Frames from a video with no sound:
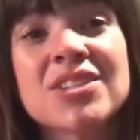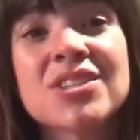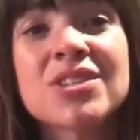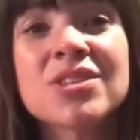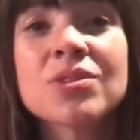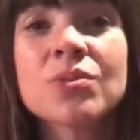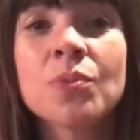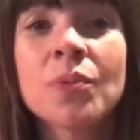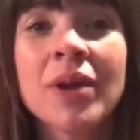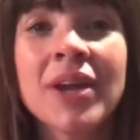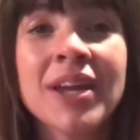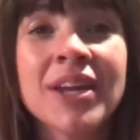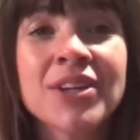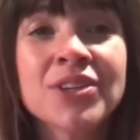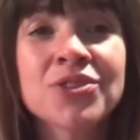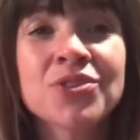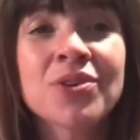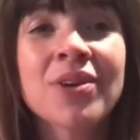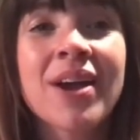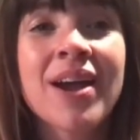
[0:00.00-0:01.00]
a
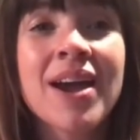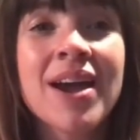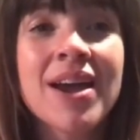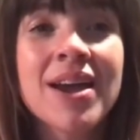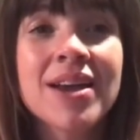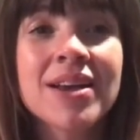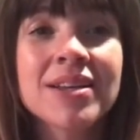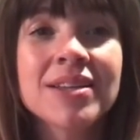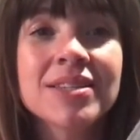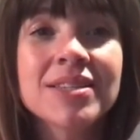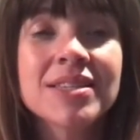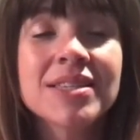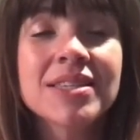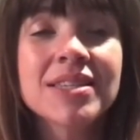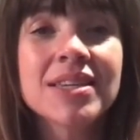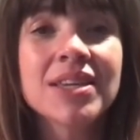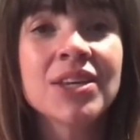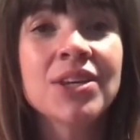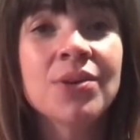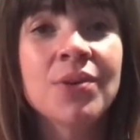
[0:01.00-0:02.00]
swing
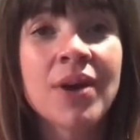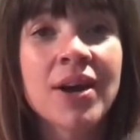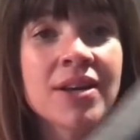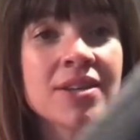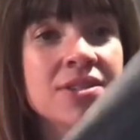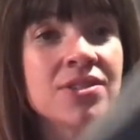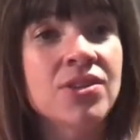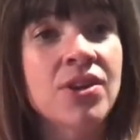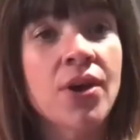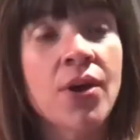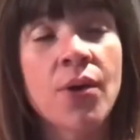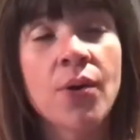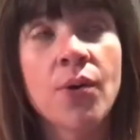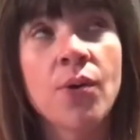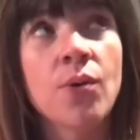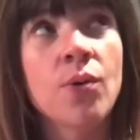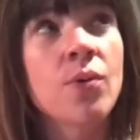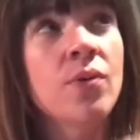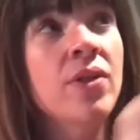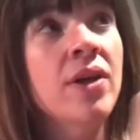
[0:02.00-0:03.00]
dress. You guys
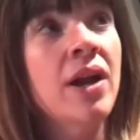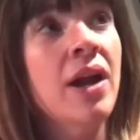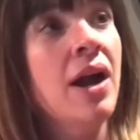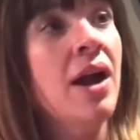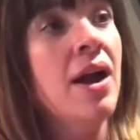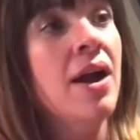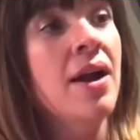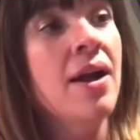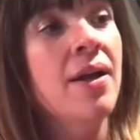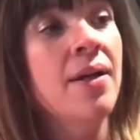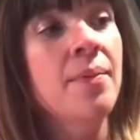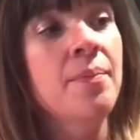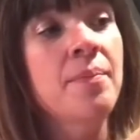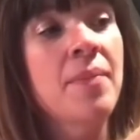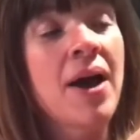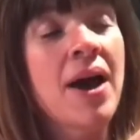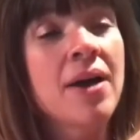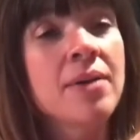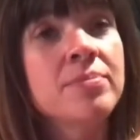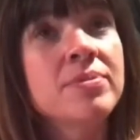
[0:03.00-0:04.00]
know that
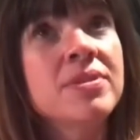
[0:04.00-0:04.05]
my